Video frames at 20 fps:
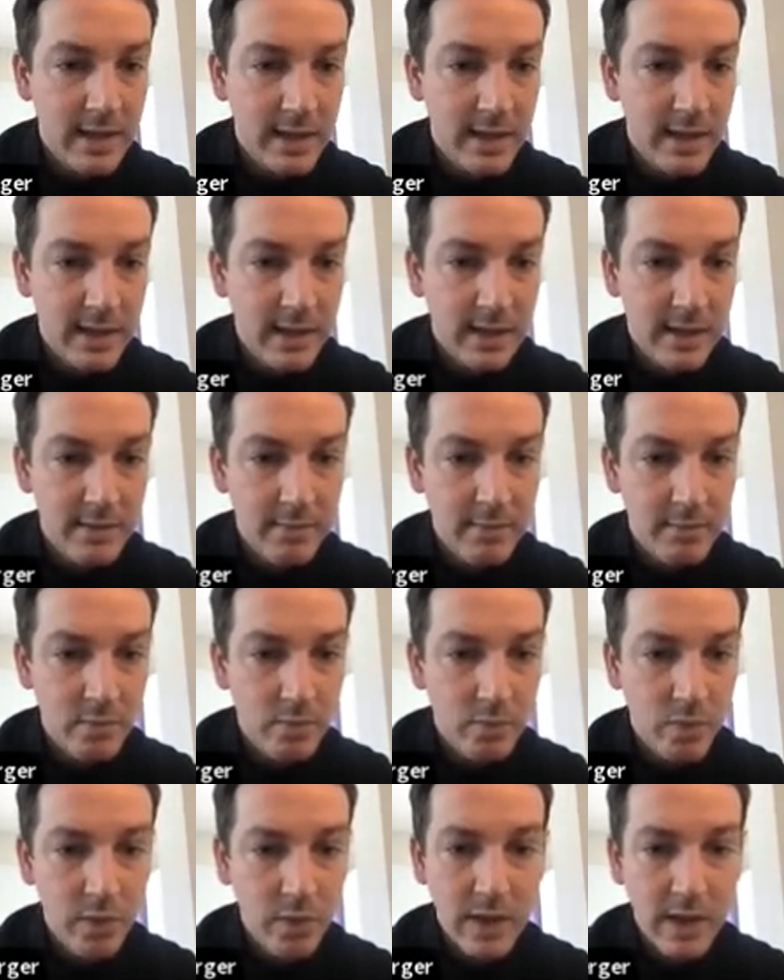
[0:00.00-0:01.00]
I
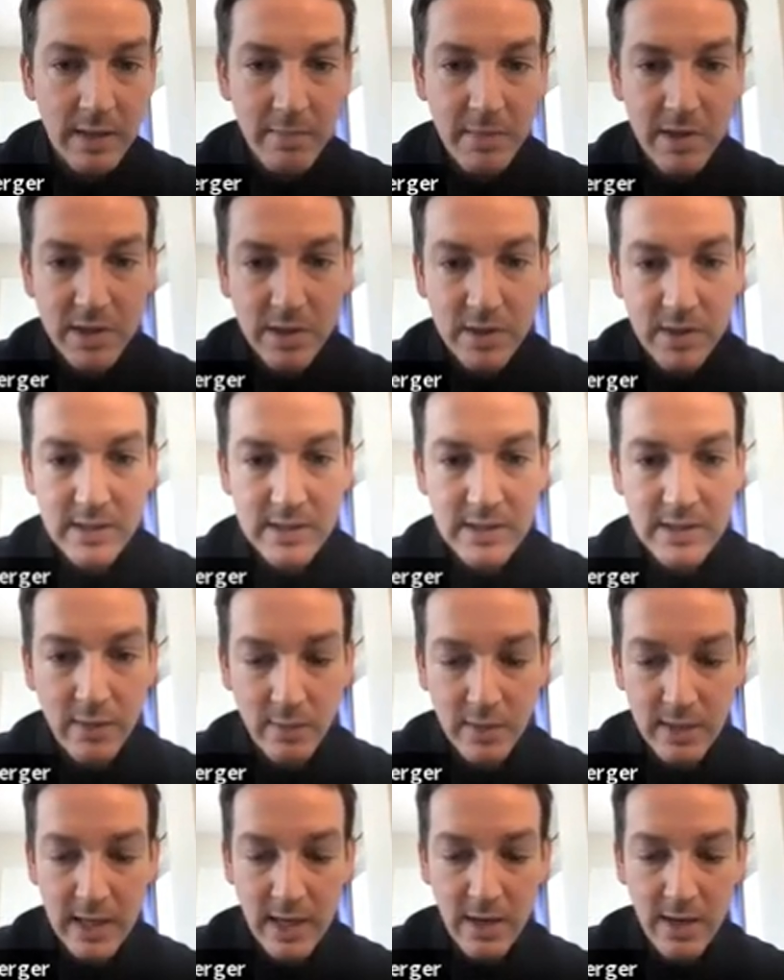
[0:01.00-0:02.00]
quickly mention is that
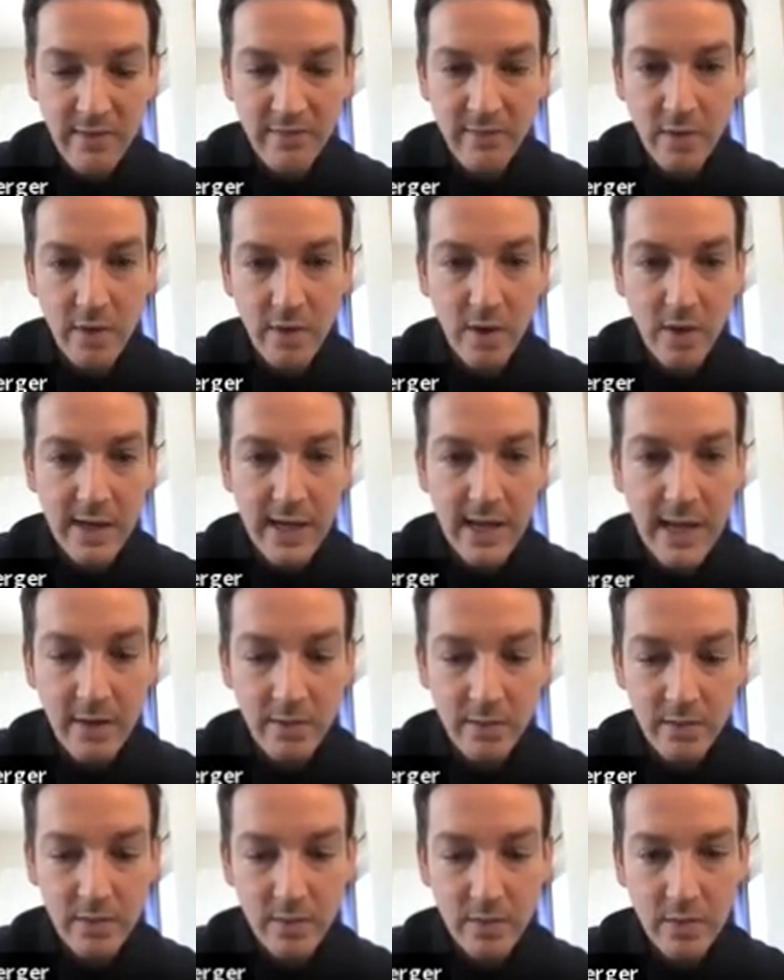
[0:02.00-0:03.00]
we now have a
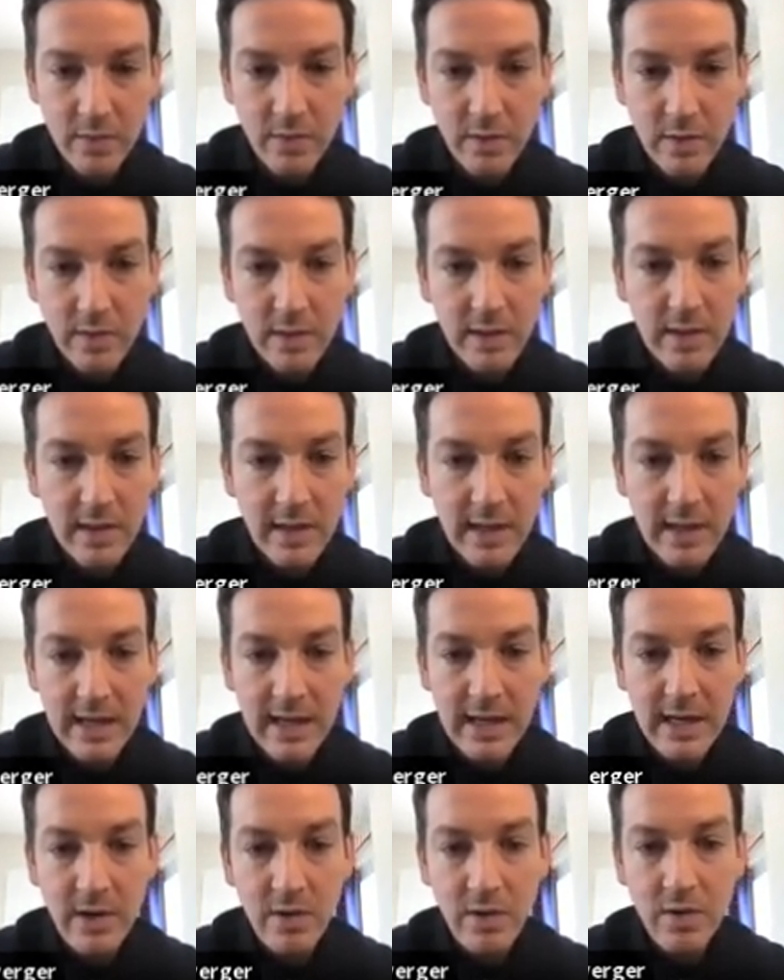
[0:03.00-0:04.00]
logout
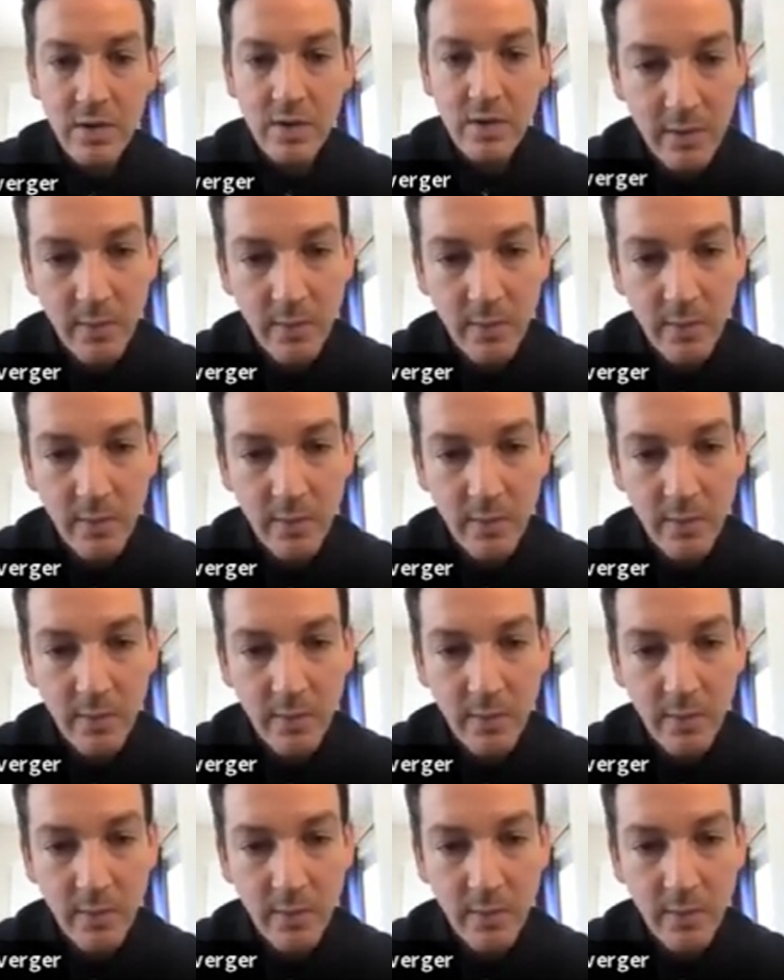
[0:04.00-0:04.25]
error.